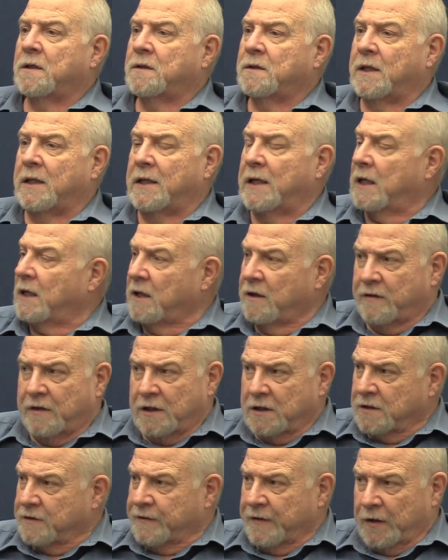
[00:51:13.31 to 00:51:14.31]
then
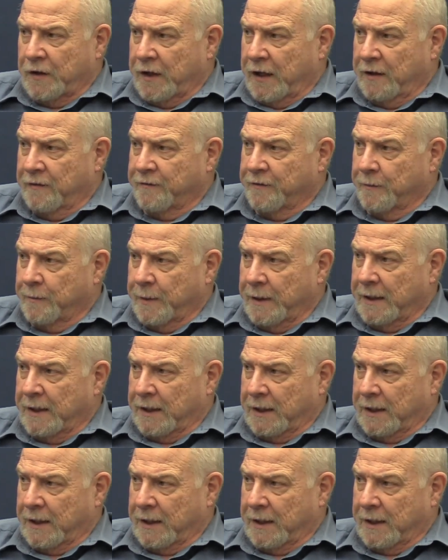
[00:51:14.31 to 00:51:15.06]
anything's fair game for buying.